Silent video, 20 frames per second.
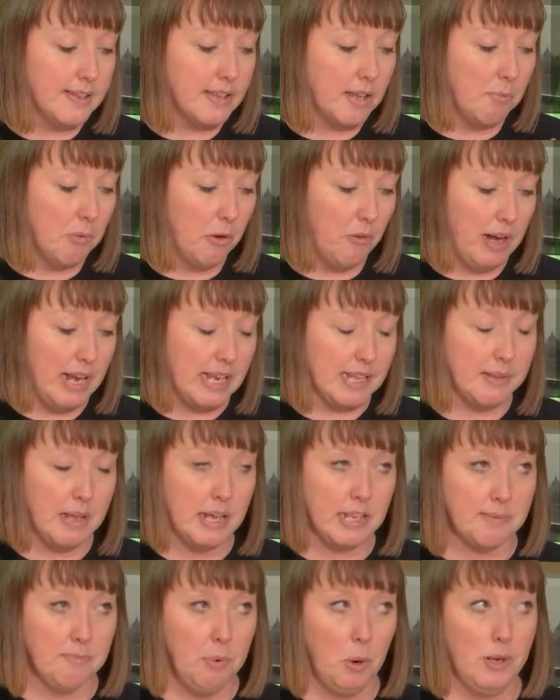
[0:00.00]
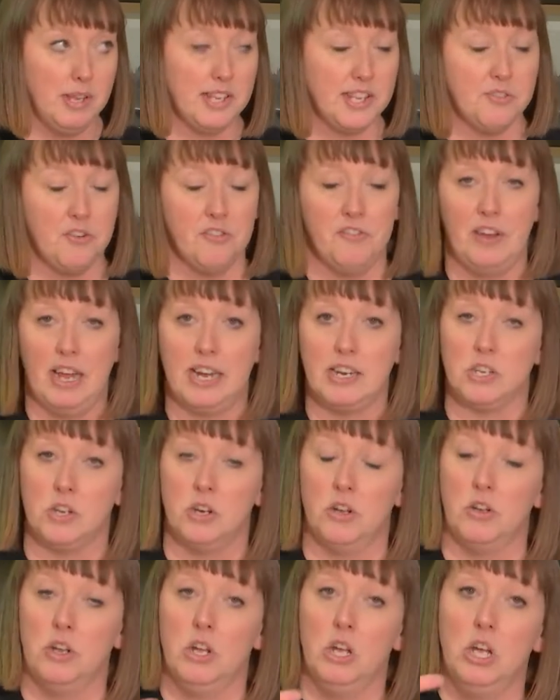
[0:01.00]
summary as points to
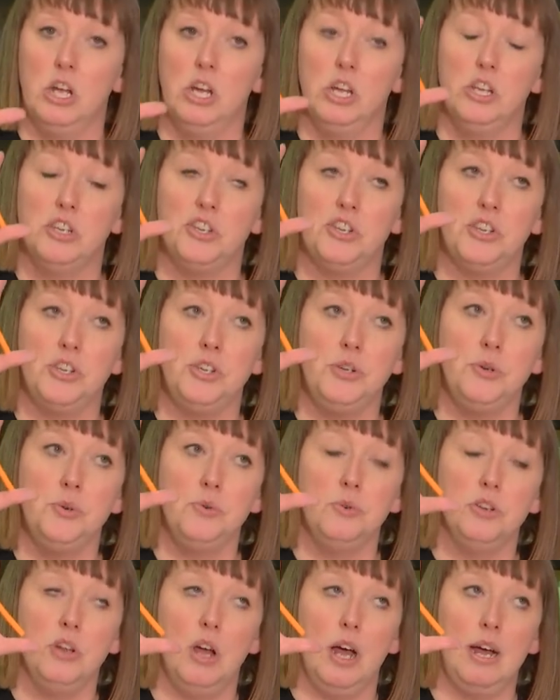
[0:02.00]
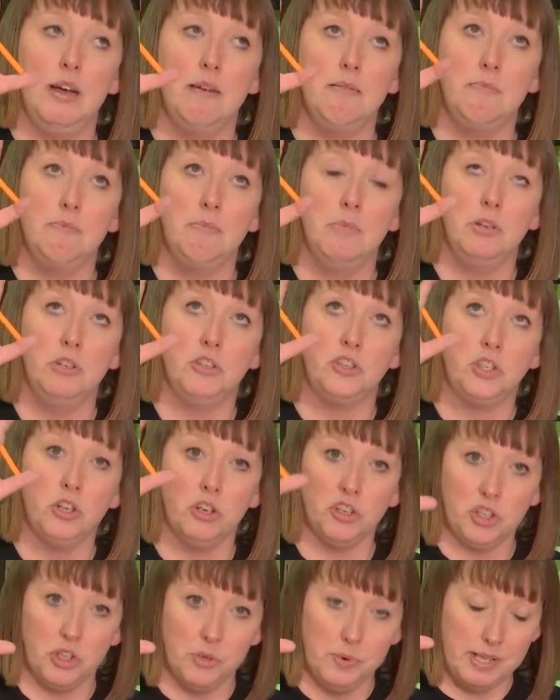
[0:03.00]
reflect on. To
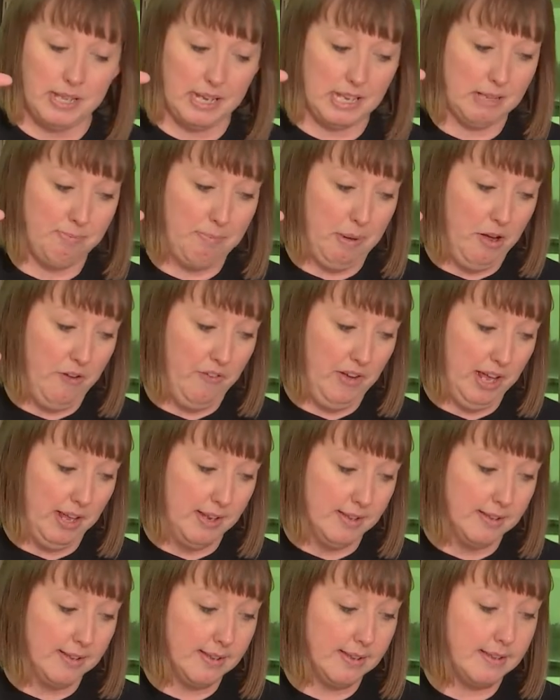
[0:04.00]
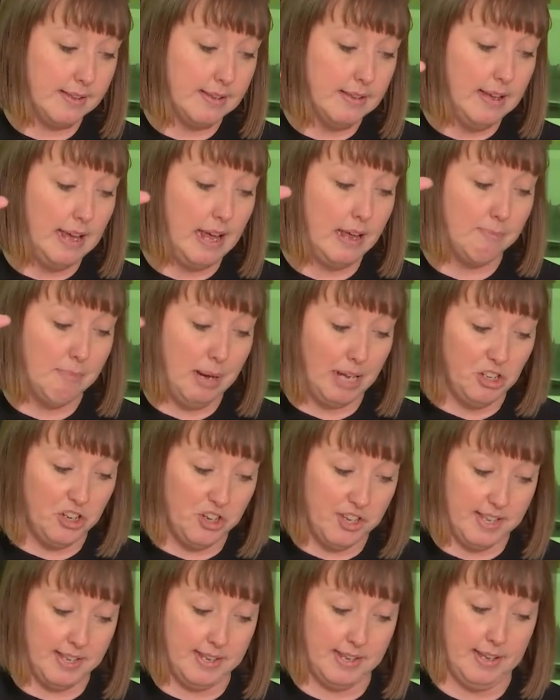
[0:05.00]
Joshua's experience in
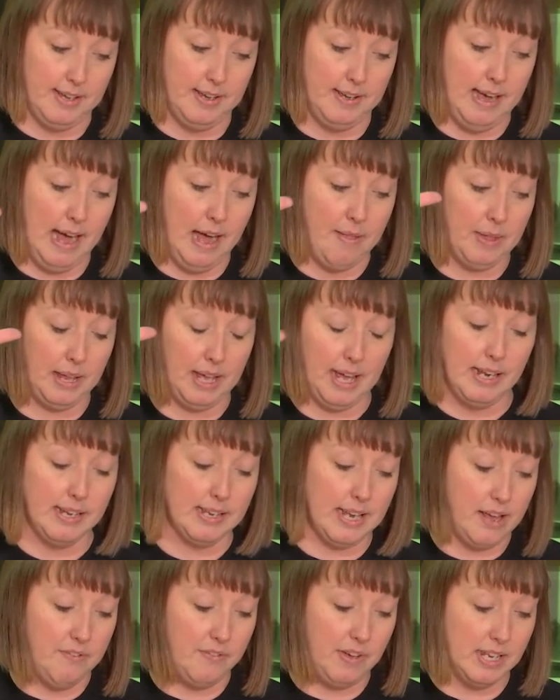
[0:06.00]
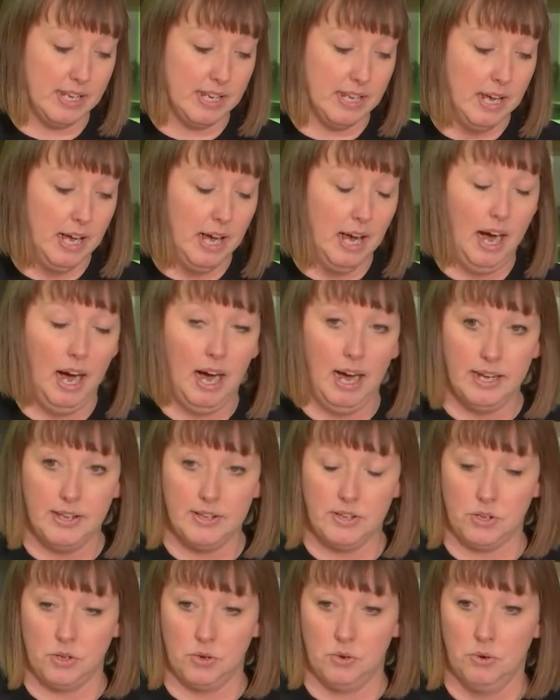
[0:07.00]
Manchester at the King David
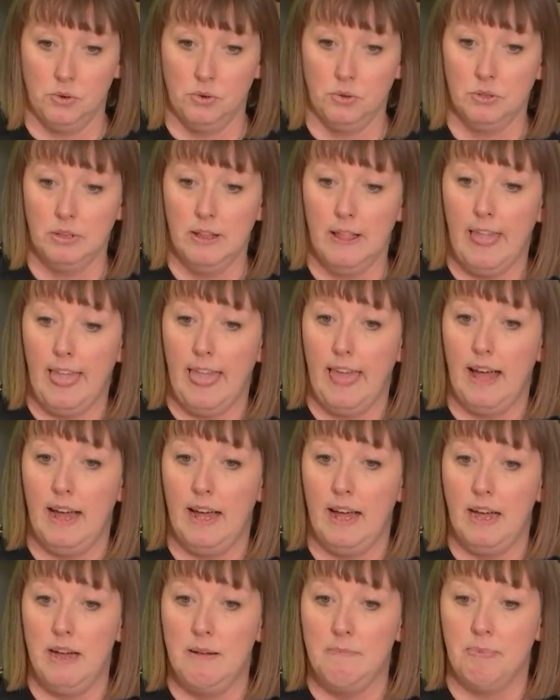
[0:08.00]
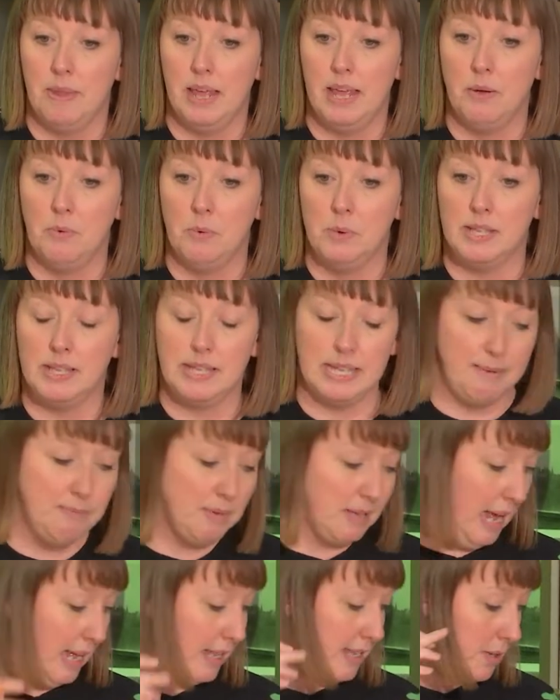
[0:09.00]
High School, it would
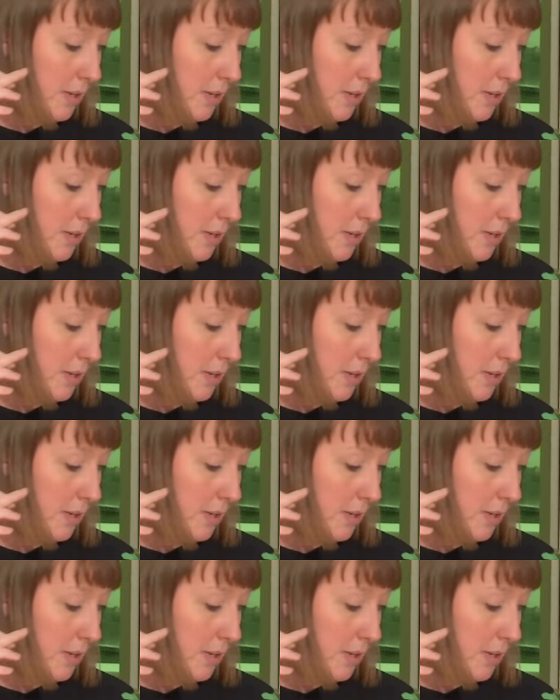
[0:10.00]
seem to,